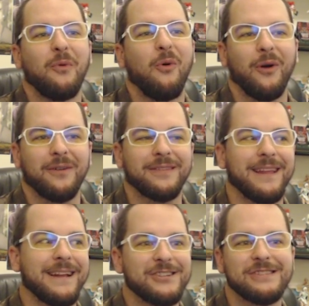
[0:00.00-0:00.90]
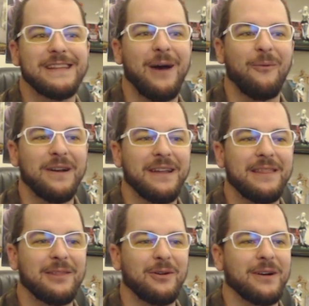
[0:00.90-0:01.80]
more than just that one
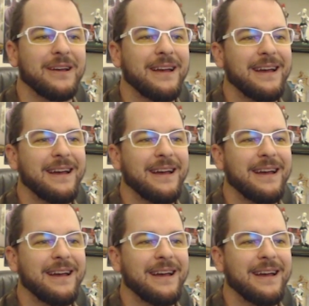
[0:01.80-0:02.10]
Deathlord,